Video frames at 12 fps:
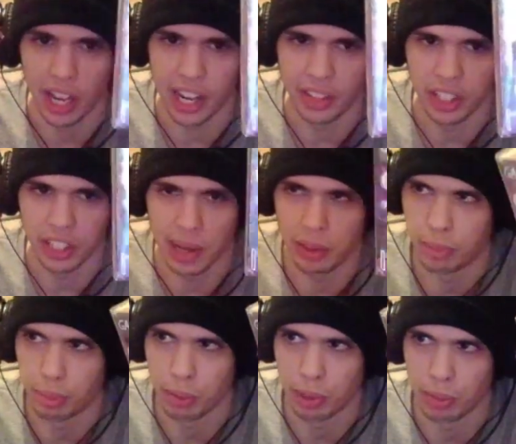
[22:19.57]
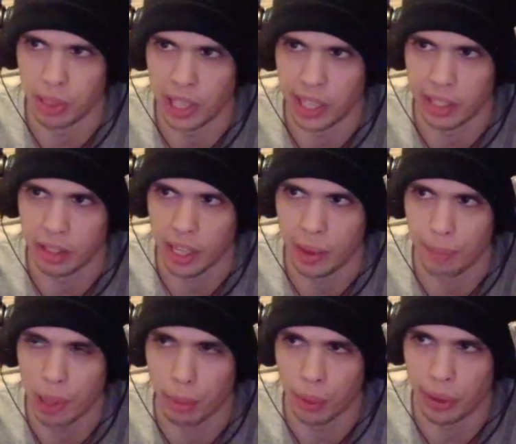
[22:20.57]
than that, these games have pretty much been like in
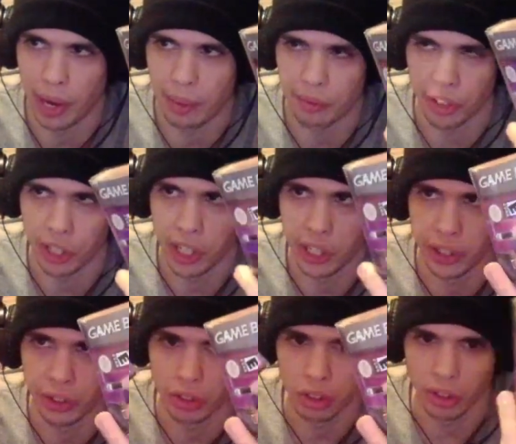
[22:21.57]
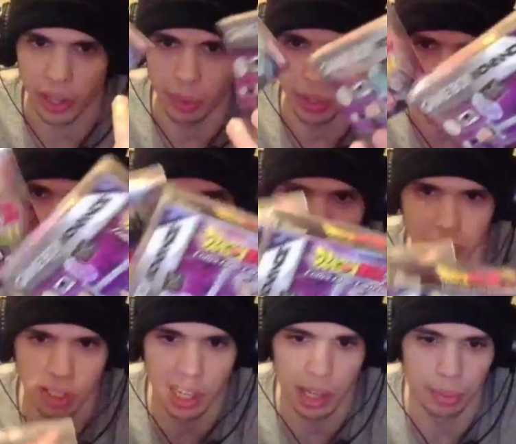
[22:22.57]
bubble wrap for years, so they wouldn't get
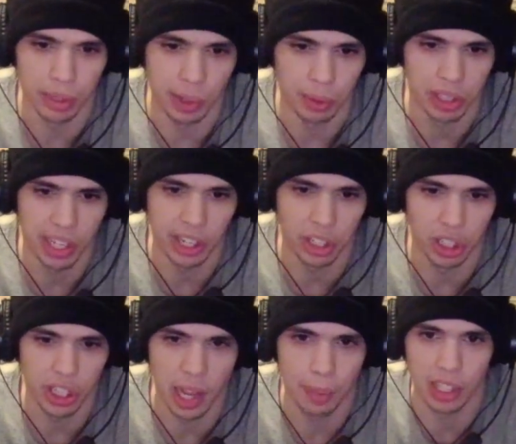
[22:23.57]
messed up and they would stay in good shape.